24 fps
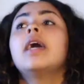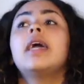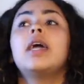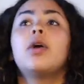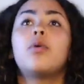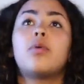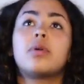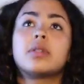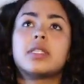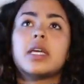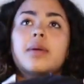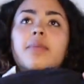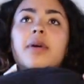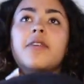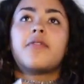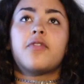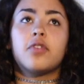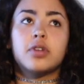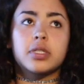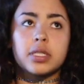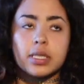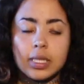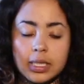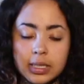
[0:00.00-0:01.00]
It was at my
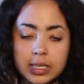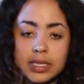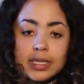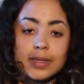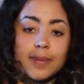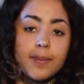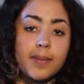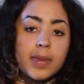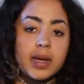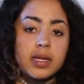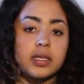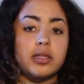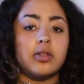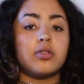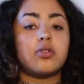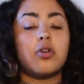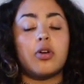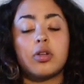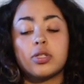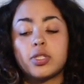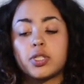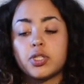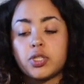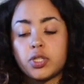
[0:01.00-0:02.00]
first legit metal
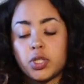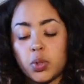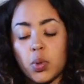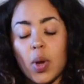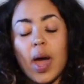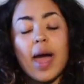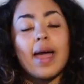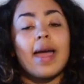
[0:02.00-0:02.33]
concert too.